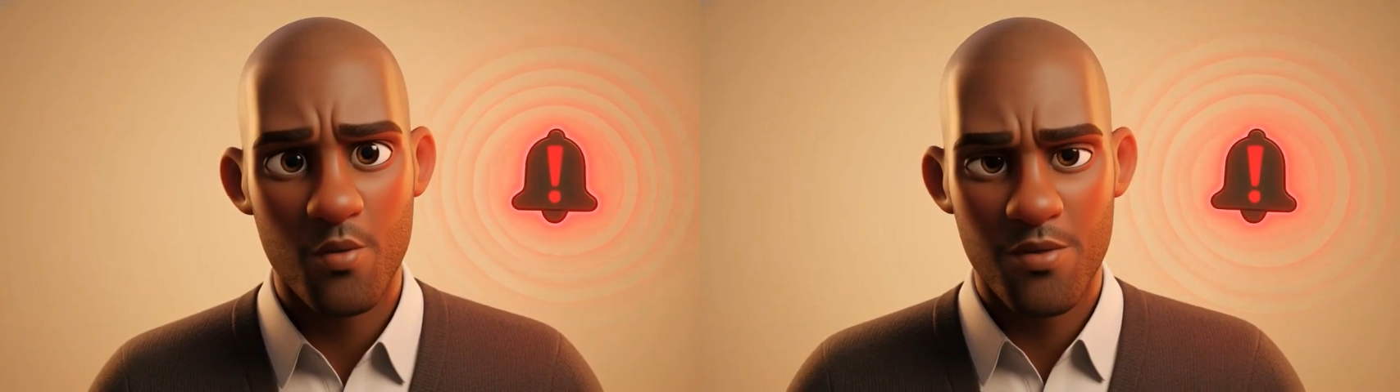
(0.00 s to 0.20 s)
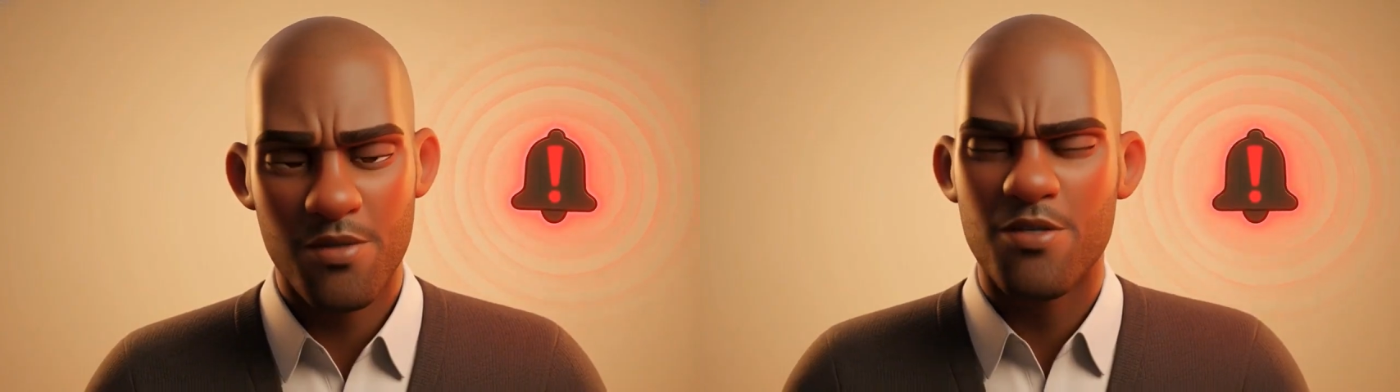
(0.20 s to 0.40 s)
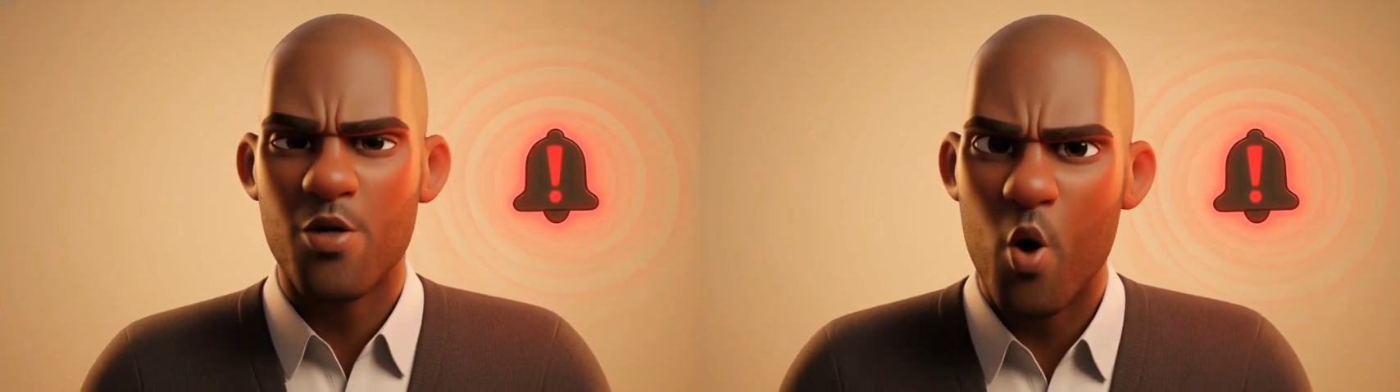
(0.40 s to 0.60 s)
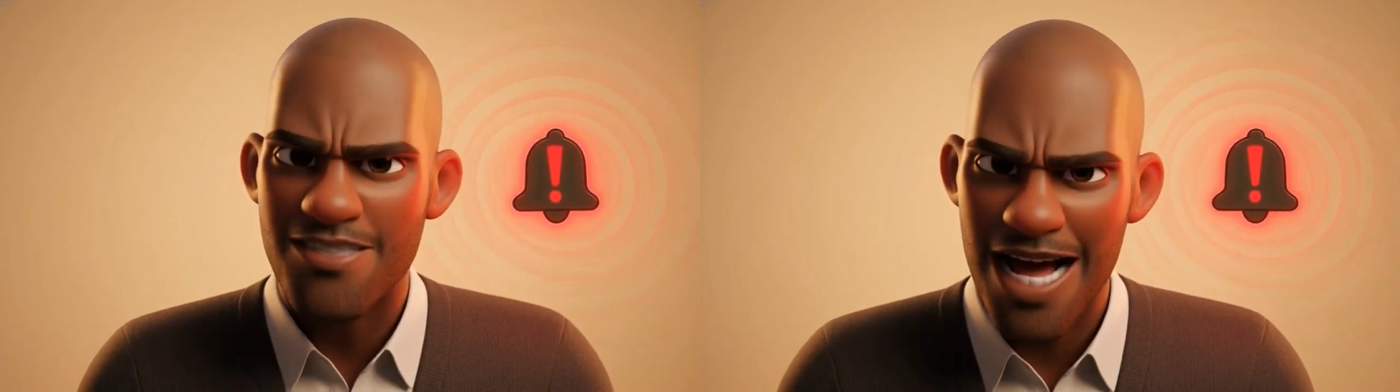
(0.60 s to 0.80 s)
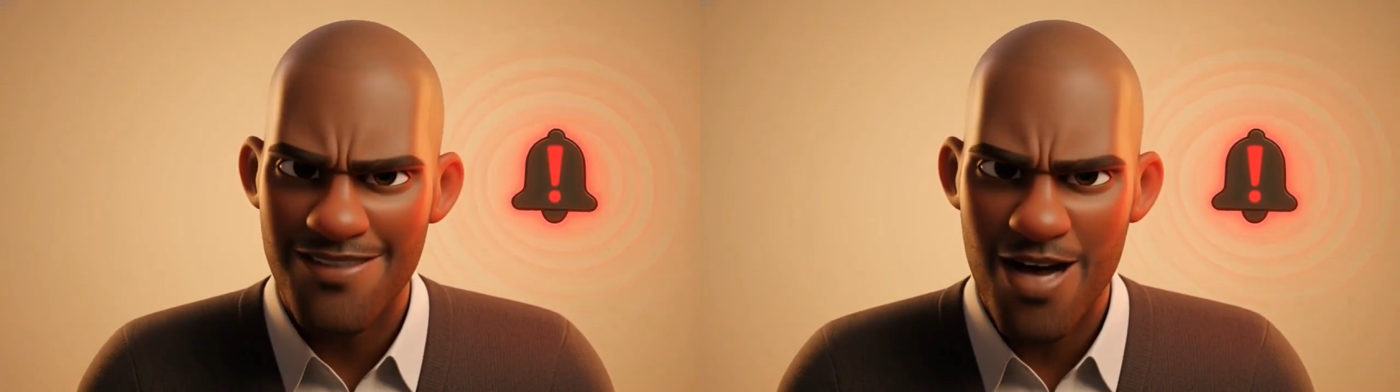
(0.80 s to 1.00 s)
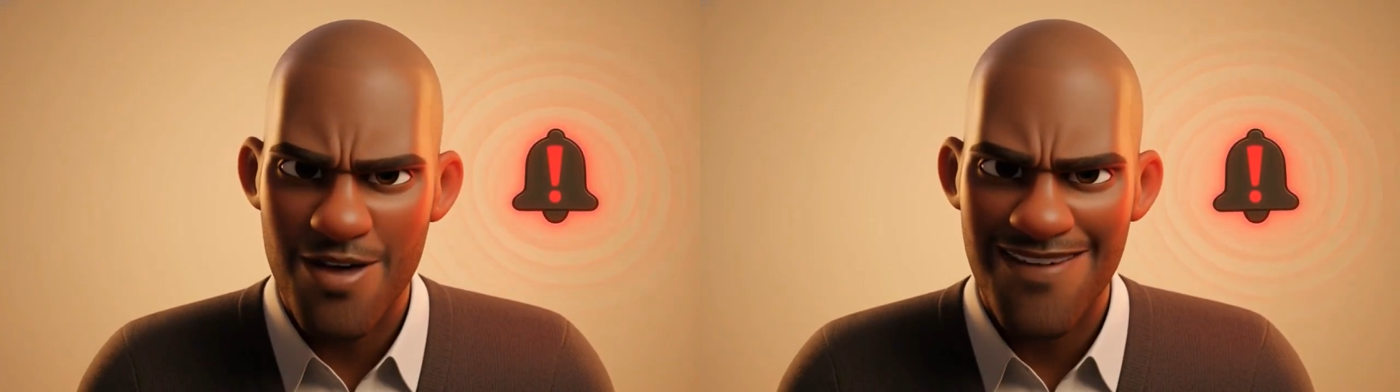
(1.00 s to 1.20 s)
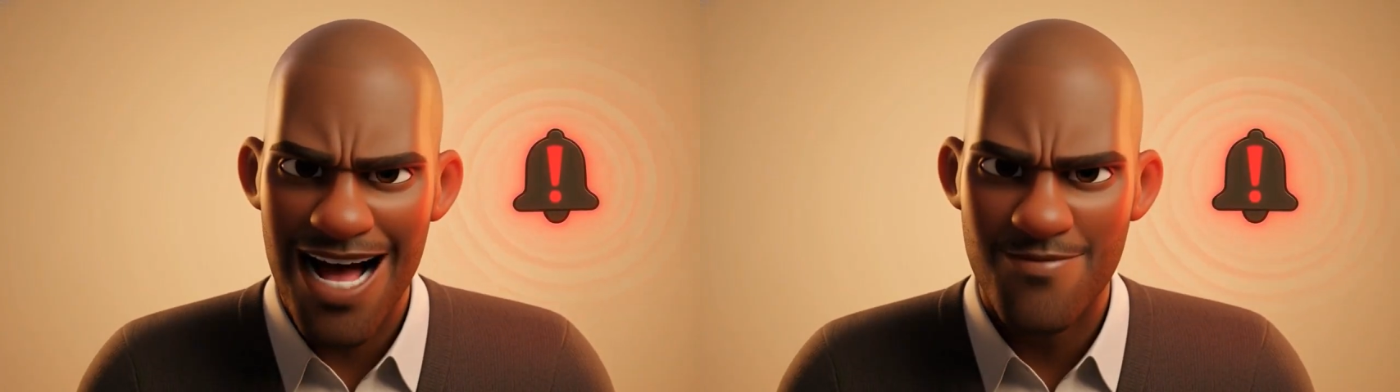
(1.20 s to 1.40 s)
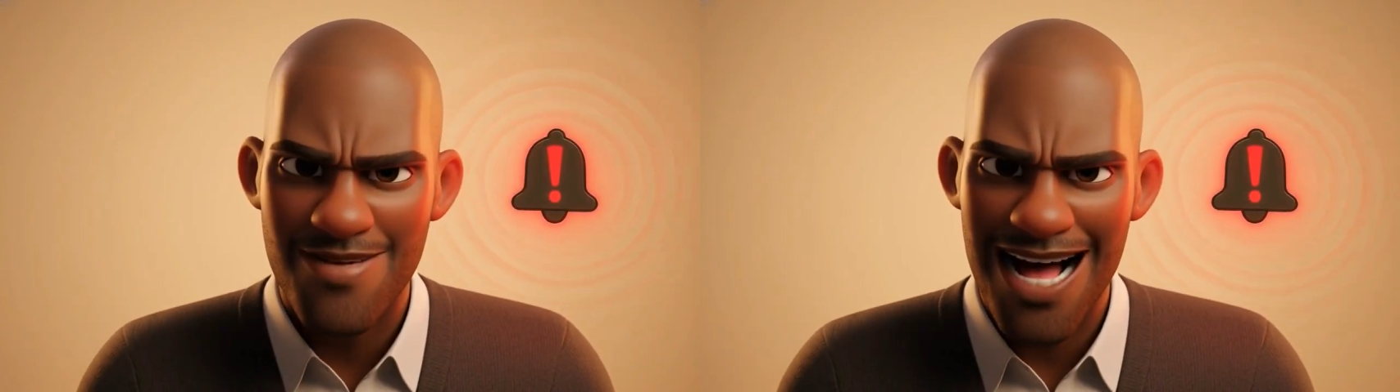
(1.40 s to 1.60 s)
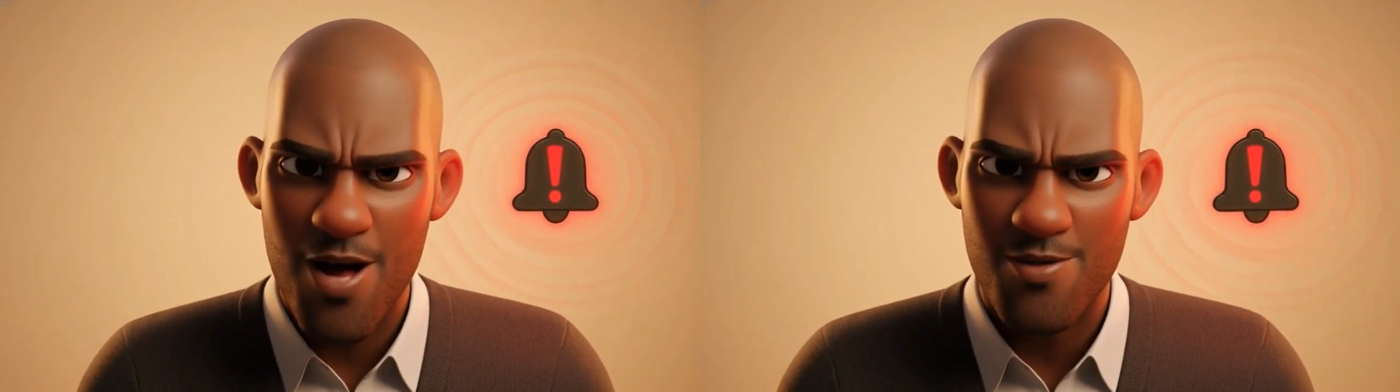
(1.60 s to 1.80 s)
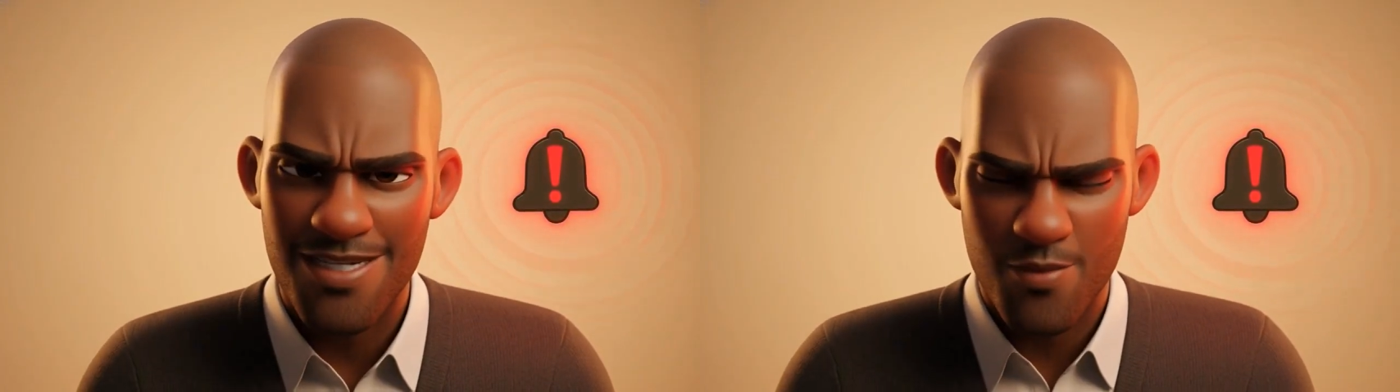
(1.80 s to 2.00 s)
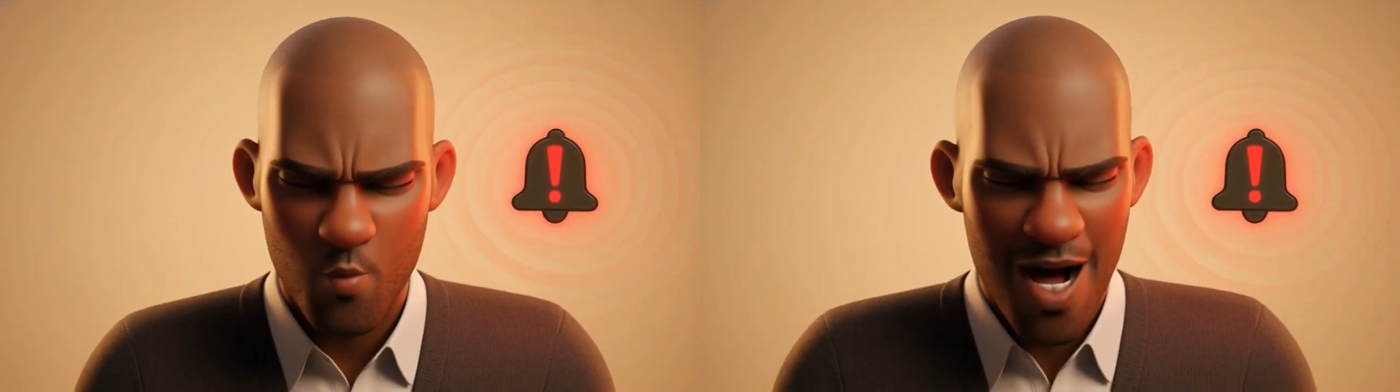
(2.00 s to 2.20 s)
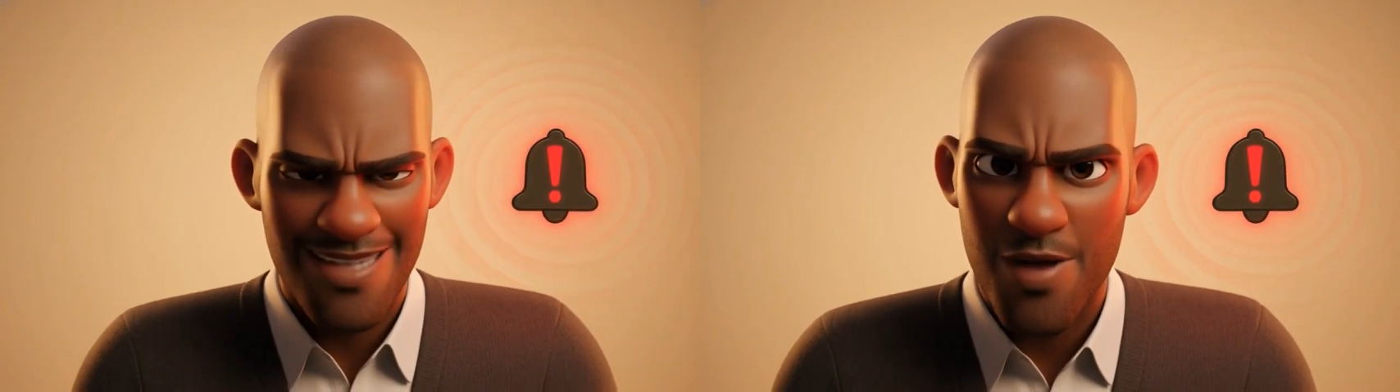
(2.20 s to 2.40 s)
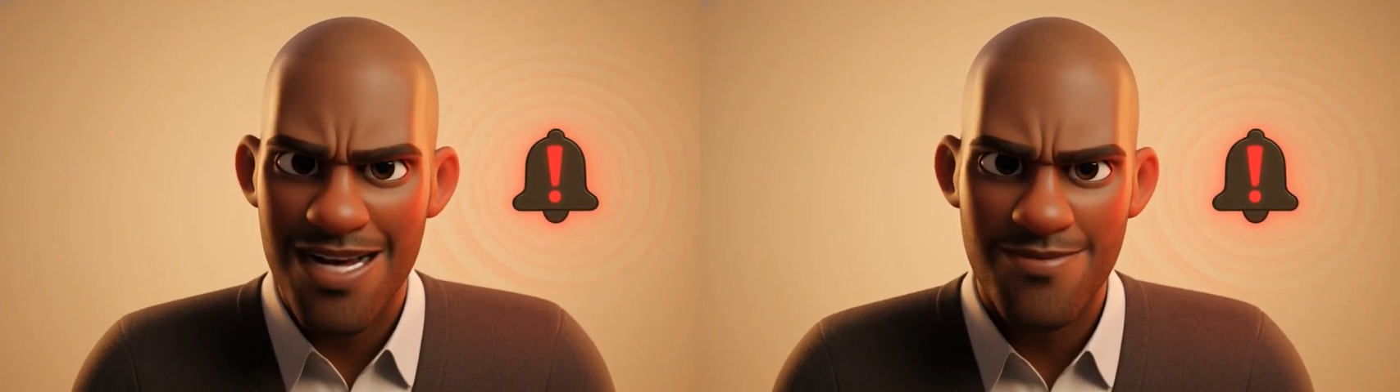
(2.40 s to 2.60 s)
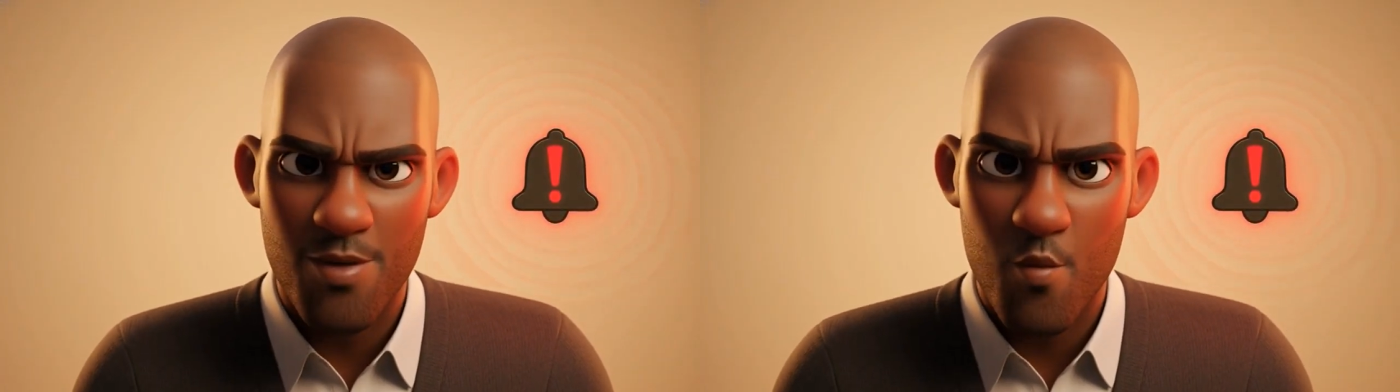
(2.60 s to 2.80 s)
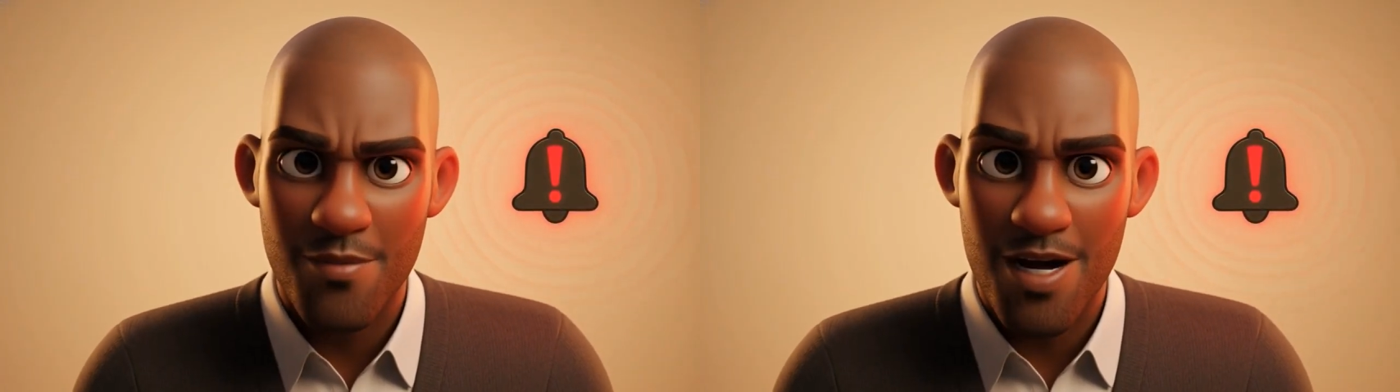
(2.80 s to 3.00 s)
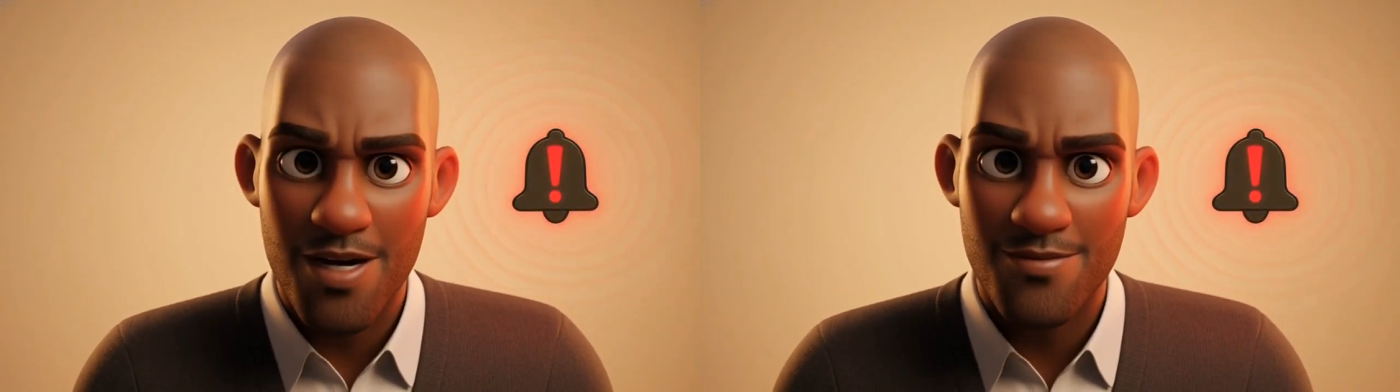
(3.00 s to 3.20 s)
so you don't discover a failed backup at the worst possible moment.